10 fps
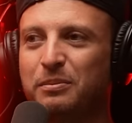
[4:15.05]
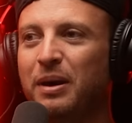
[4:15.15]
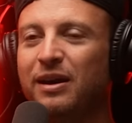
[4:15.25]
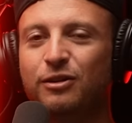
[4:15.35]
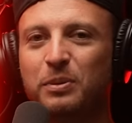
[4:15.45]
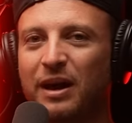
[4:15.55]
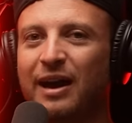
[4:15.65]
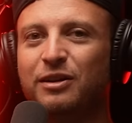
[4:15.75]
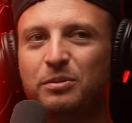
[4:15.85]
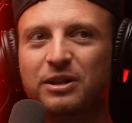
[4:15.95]
And then Peyton's
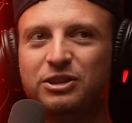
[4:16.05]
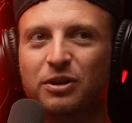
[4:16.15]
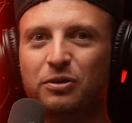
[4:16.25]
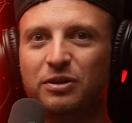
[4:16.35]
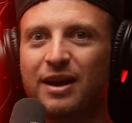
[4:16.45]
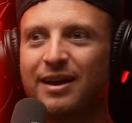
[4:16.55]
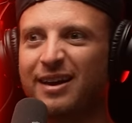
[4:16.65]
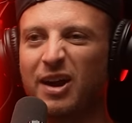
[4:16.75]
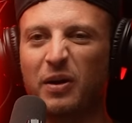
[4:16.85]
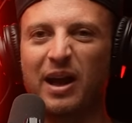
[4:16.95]
behind me, and she goes,
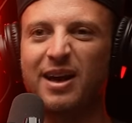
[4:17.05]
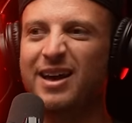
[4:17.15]
Garrett,